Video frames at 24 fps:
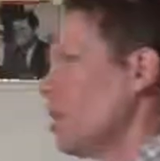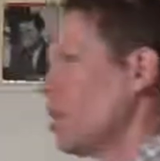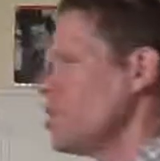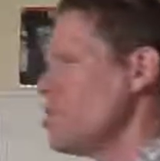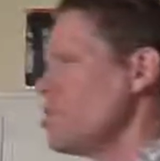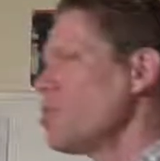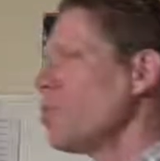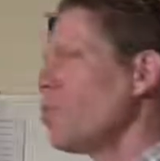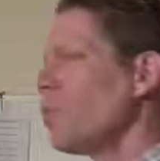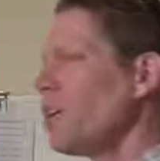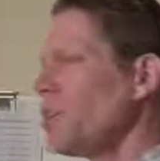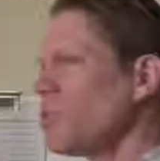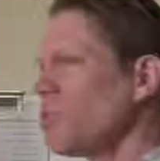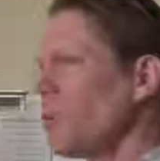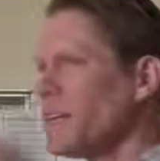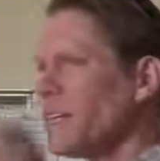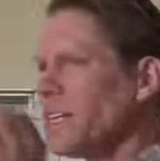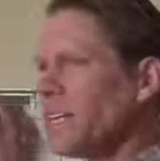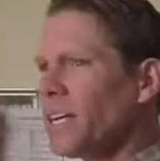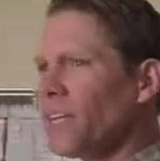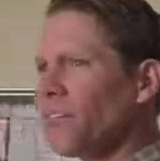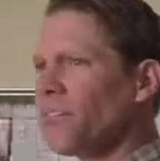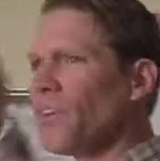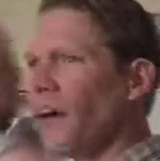are you going to
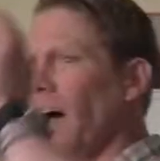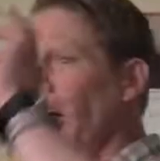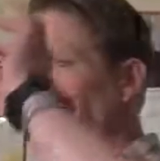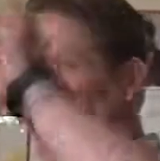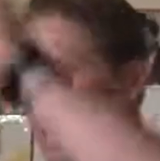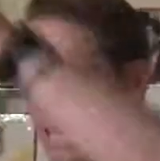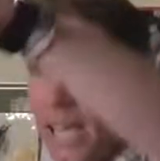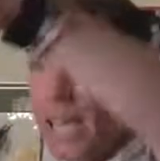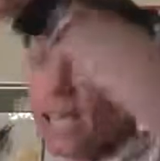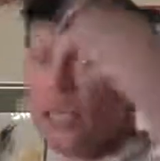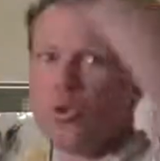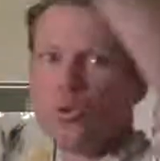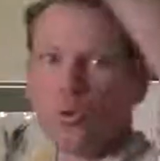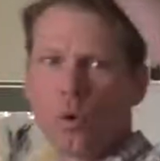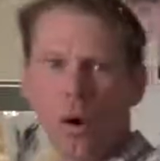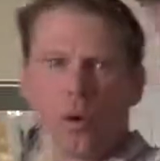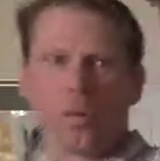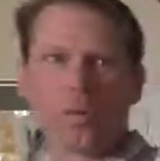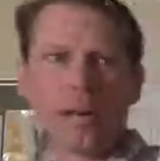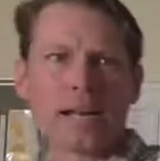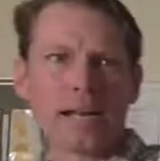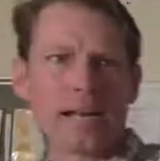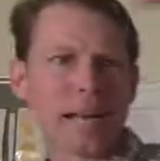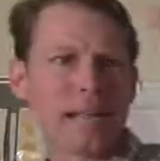identify, can you
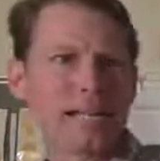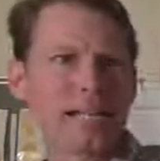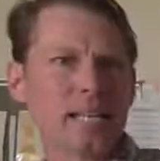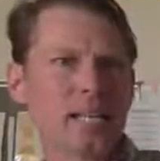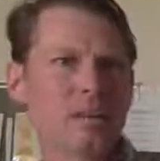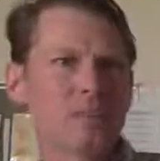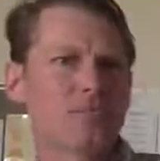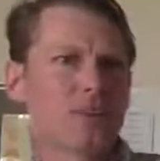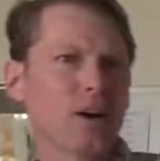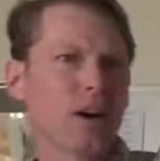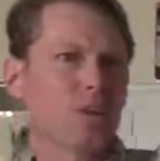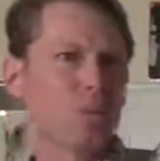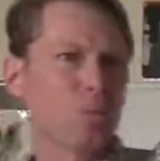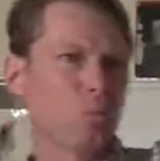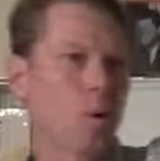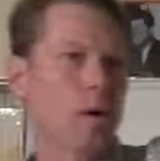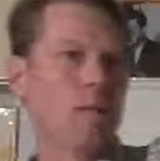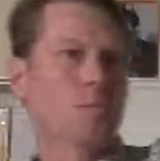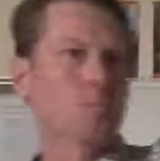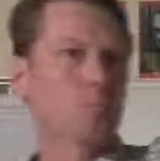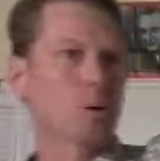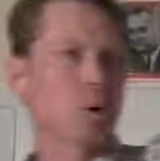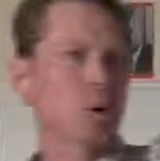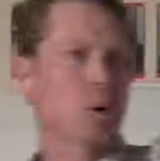already identify
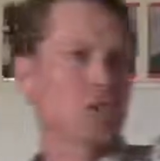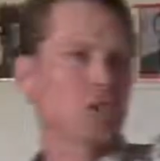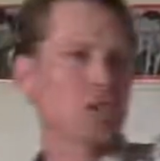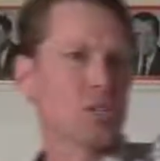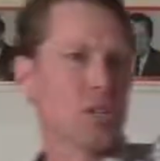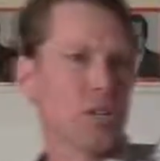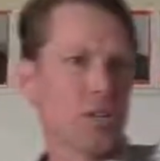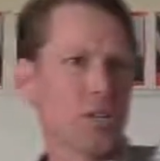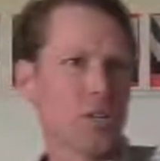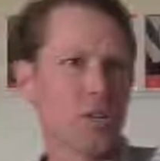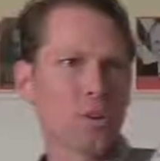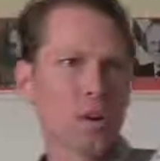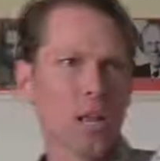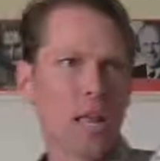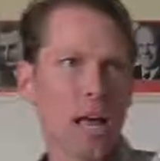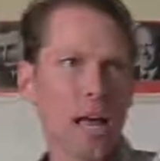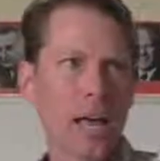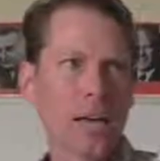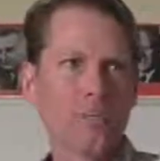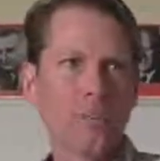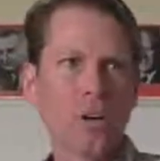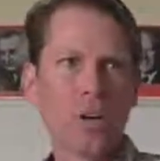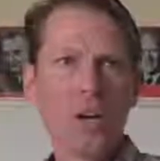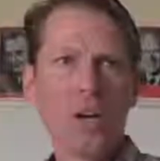one person in your
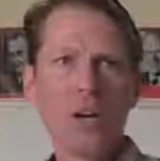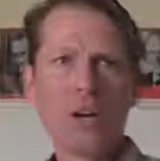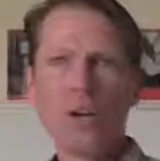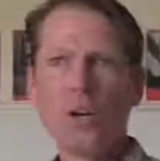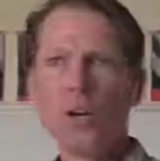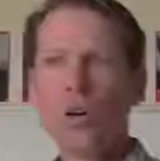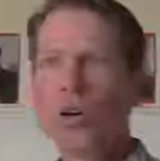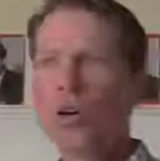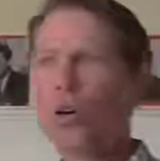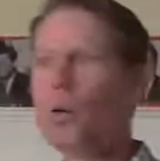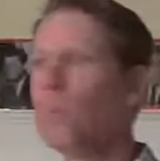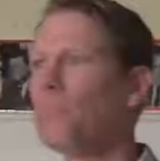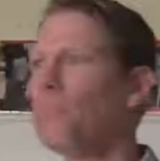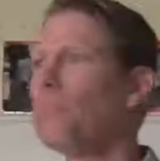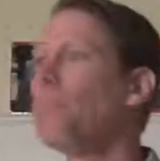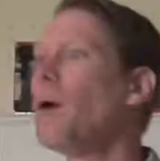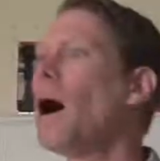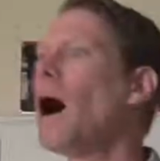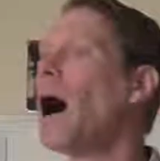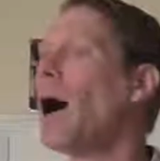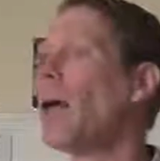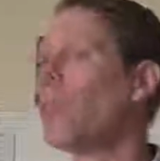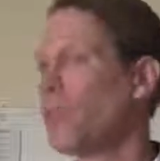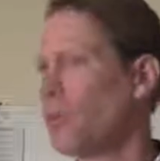life who
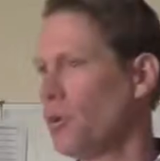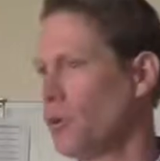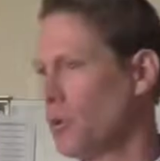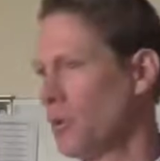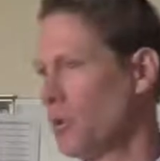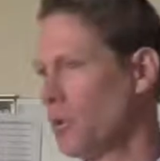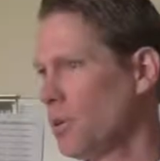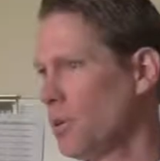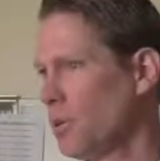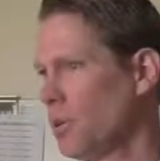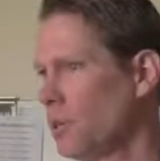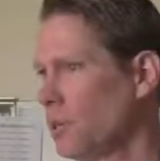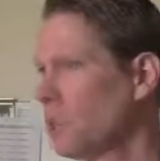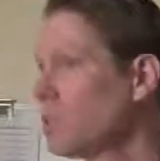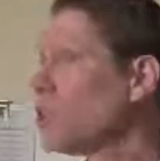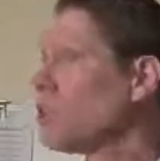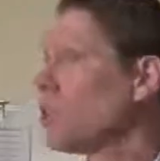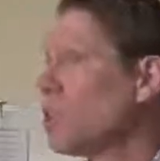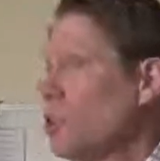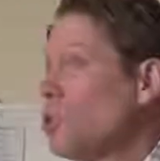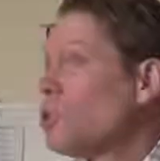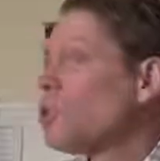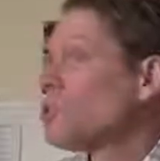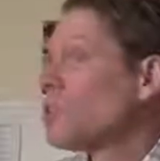bothered?
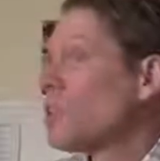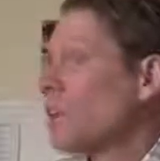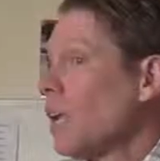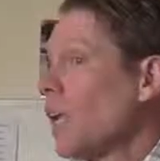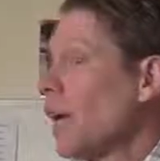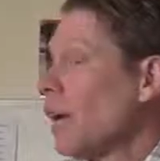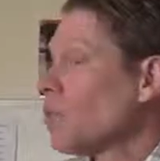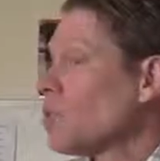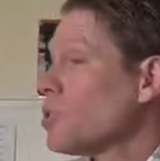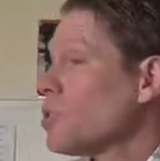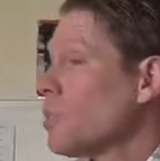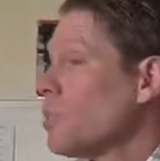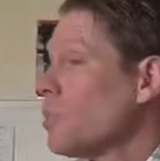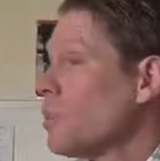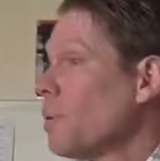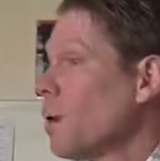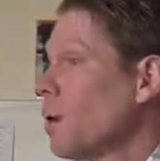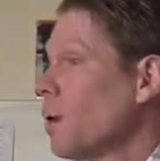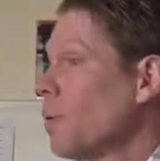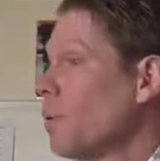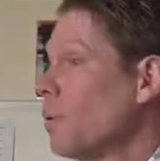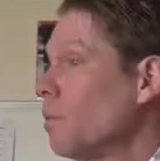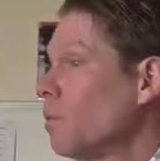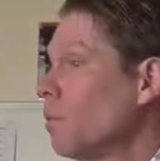To use the language of the
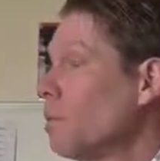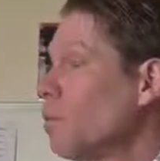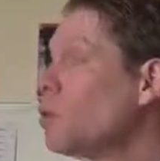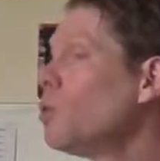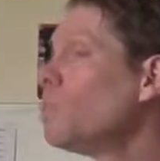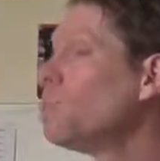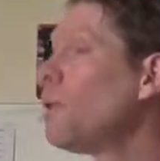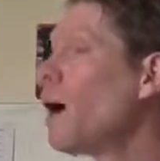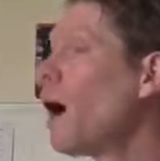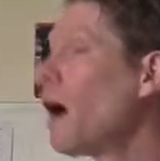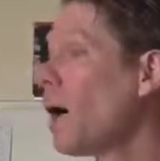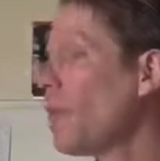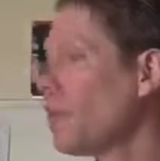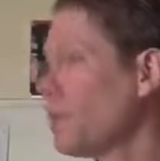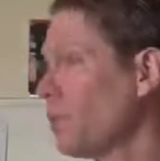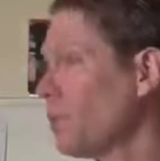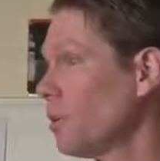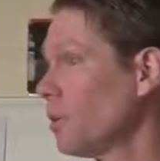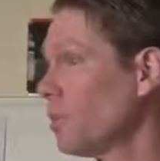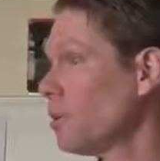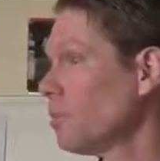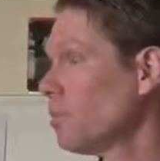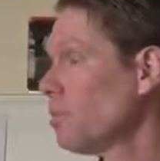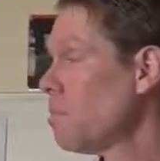poem, who
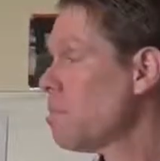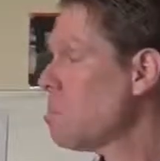bothered.